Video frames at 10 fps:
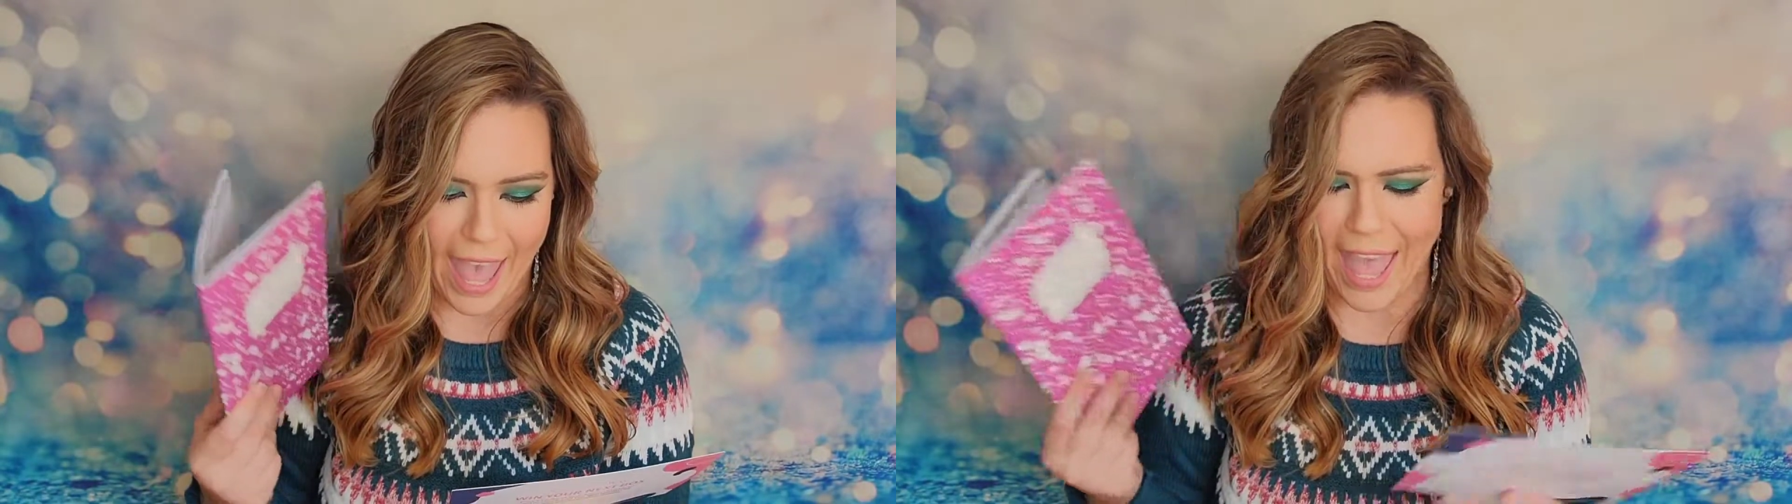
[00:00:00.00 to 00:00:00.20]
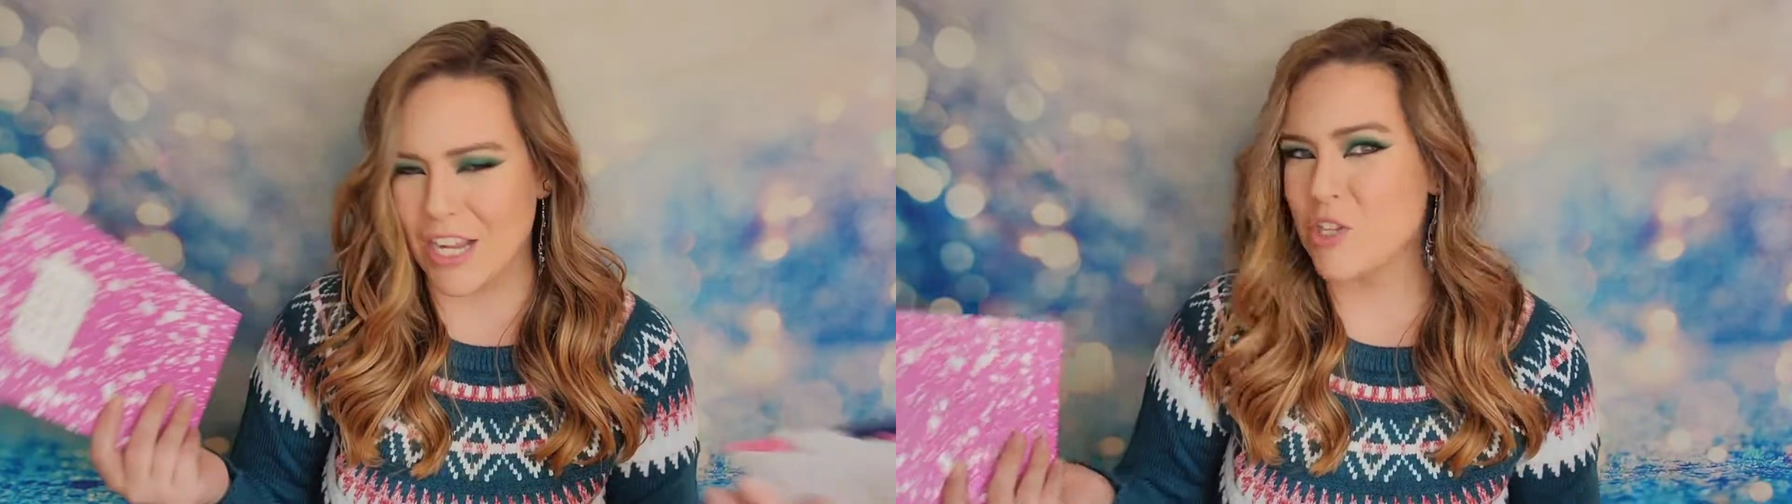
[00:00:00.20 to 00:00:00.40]

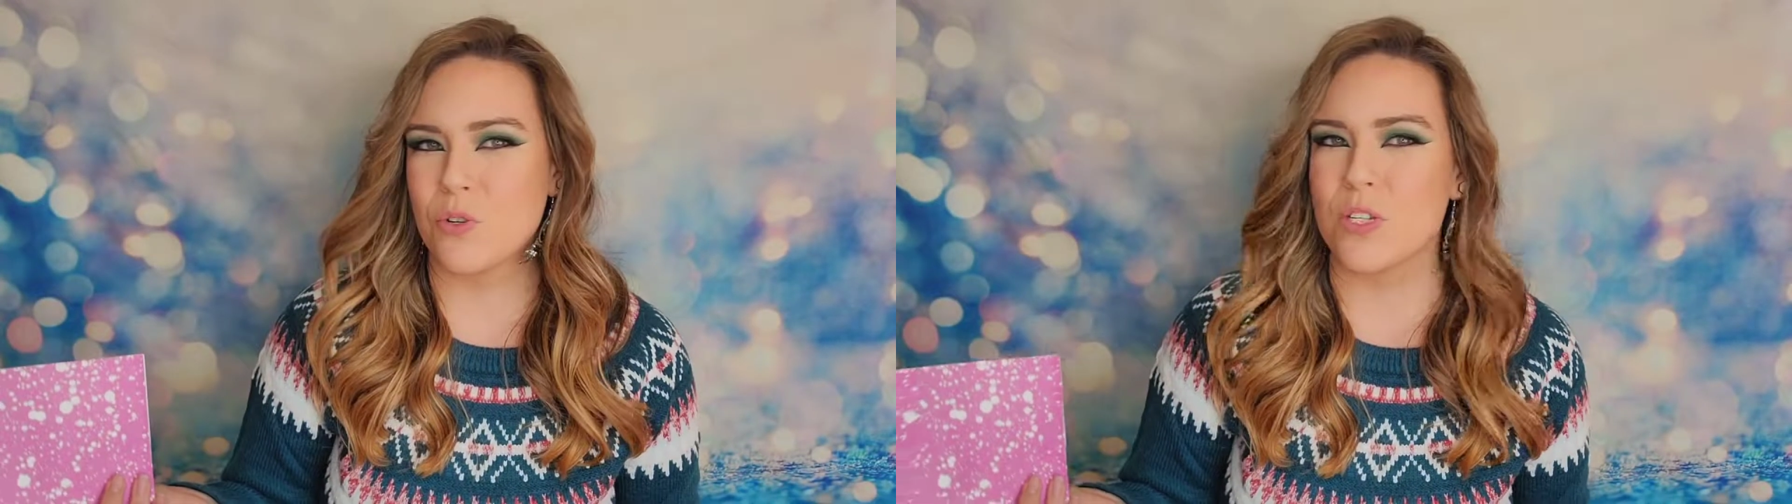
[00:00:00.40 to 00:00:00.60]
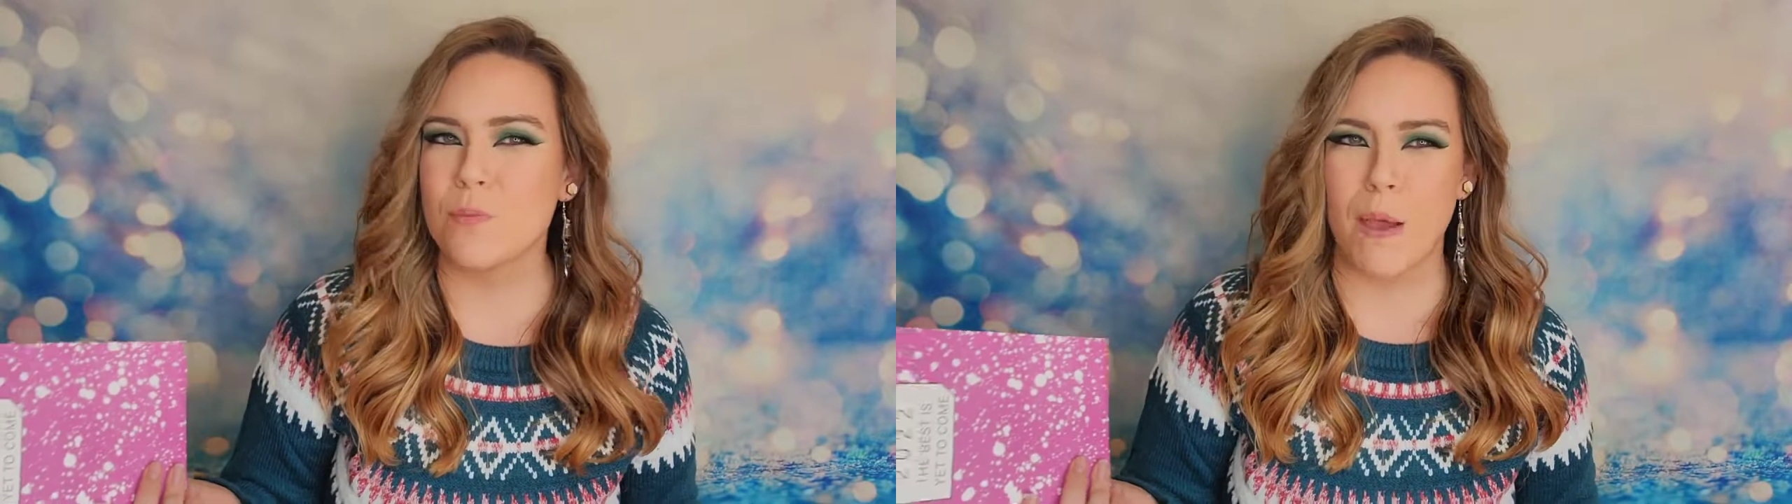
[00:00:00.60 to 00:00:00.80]

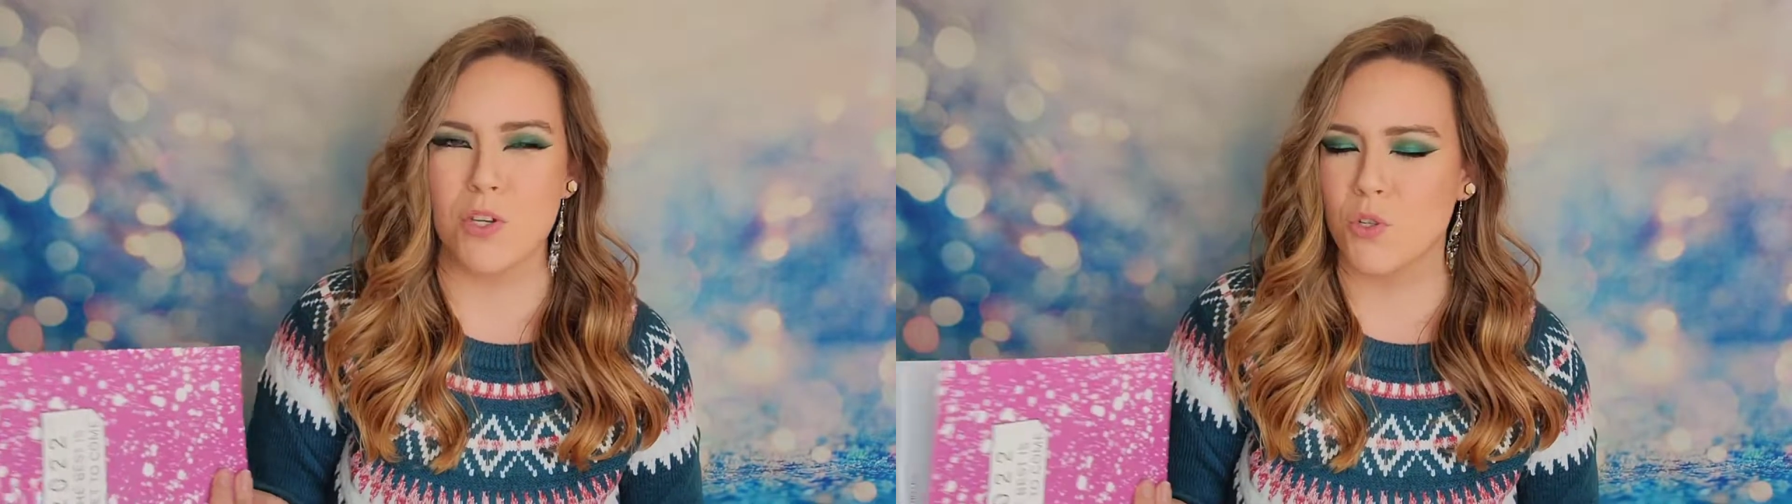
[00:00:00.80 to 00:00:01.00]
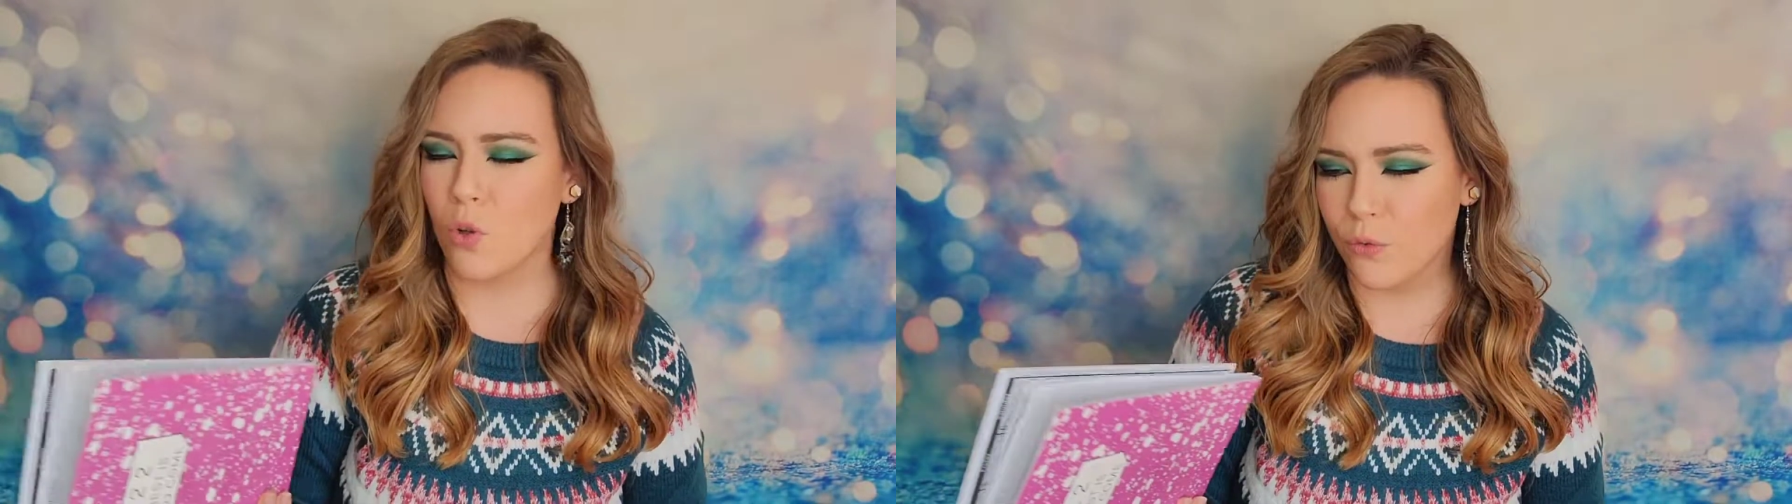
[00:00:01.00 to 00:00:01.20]
extra
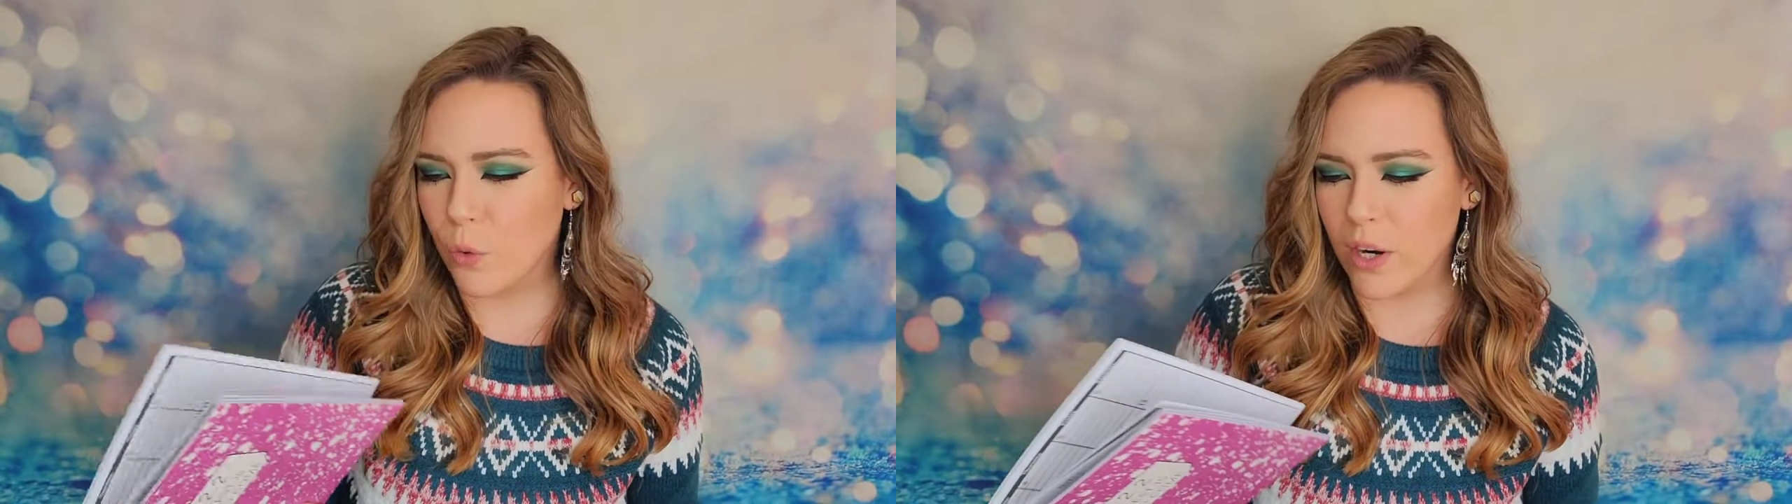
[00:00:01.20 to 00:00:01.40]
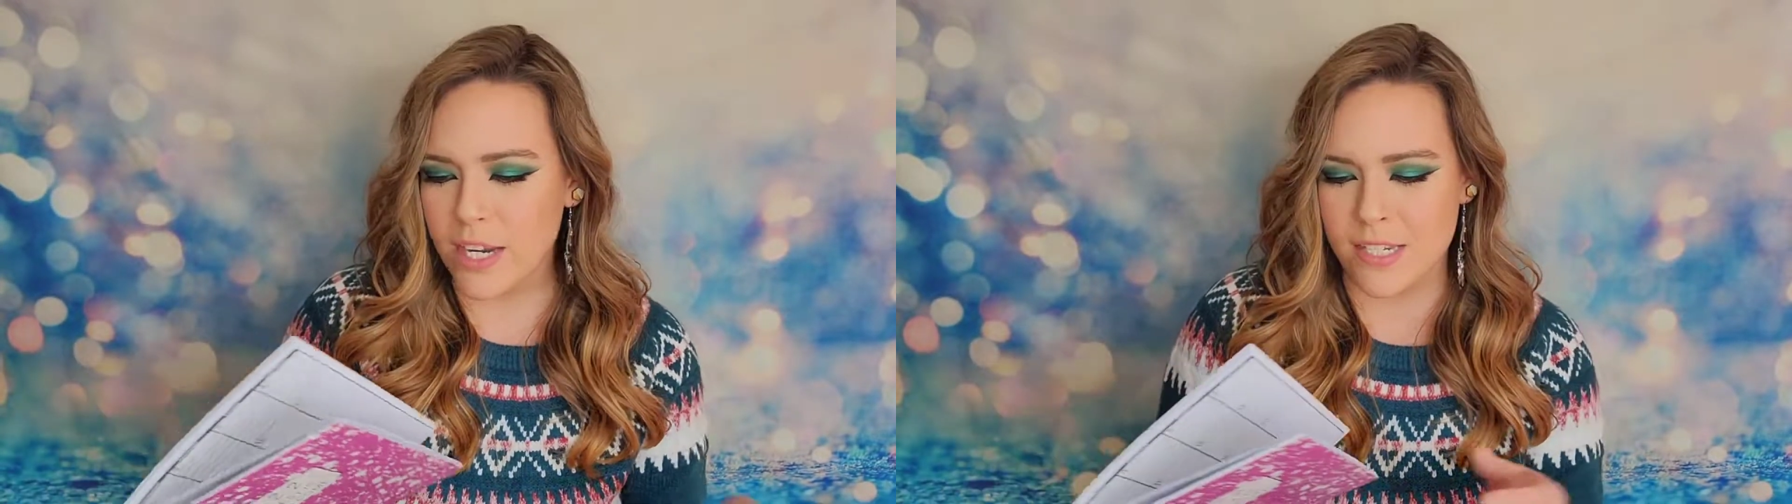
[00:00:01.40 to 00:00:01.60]
special
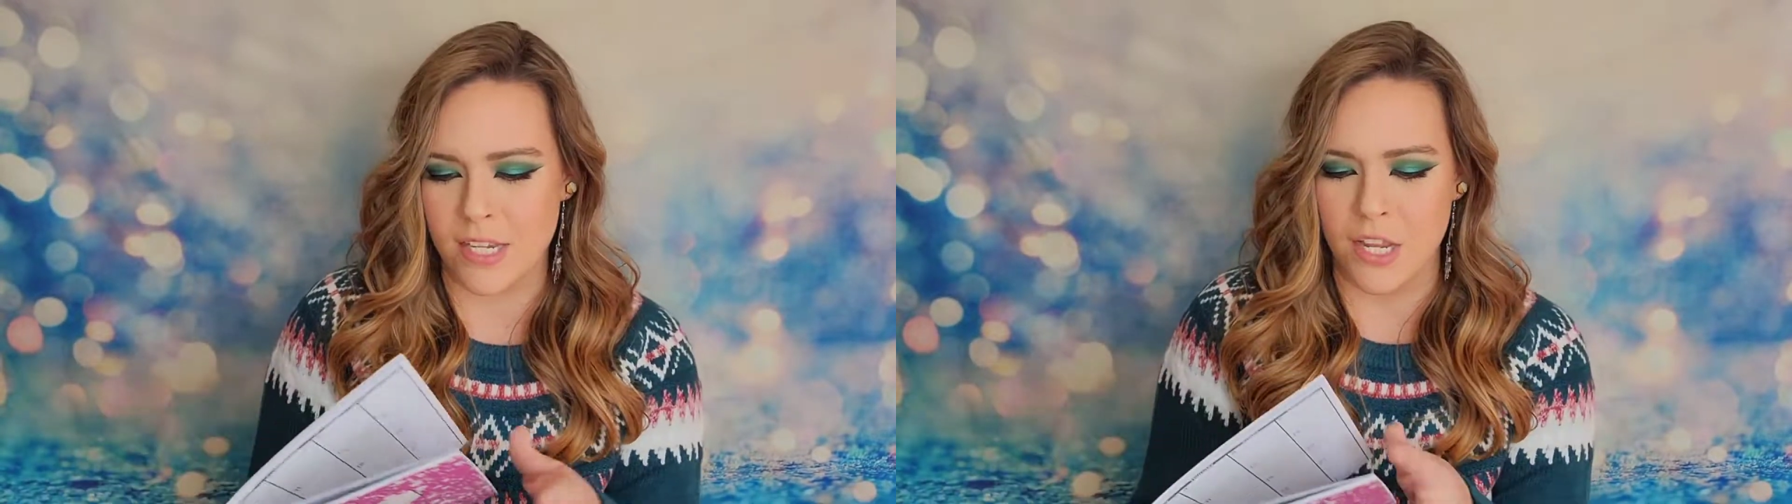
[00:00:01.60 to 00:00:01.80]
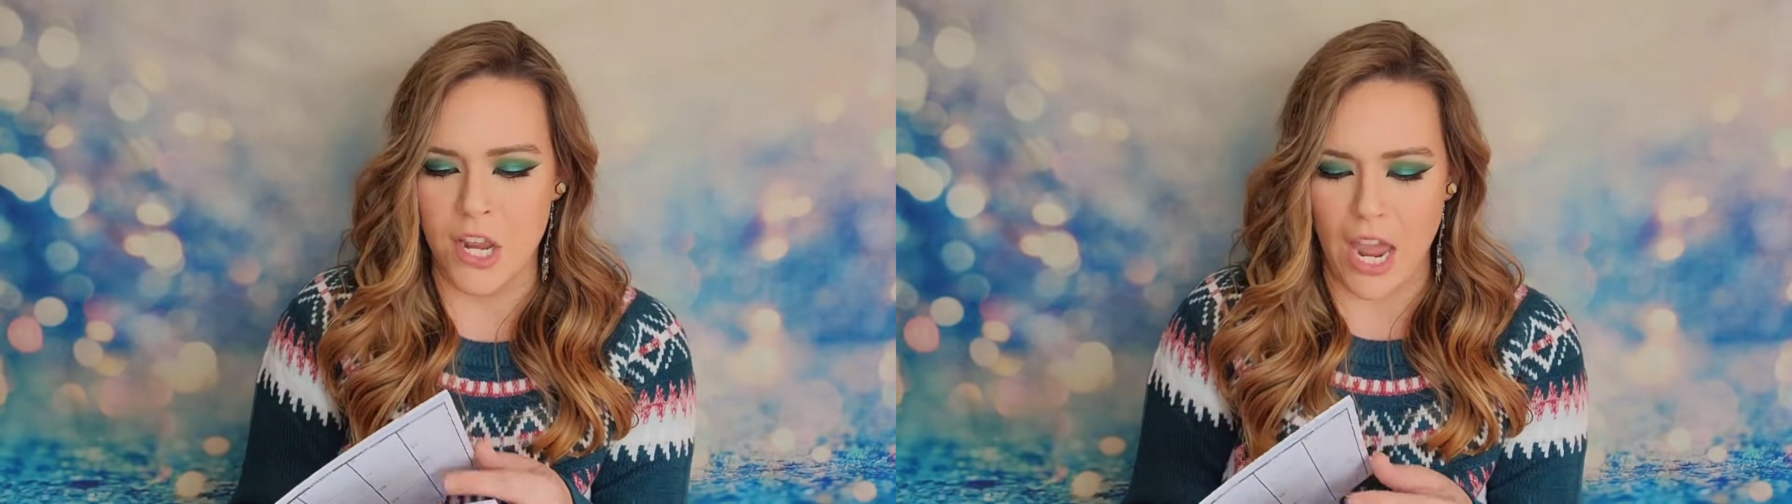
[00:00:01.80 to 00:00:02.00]
for it.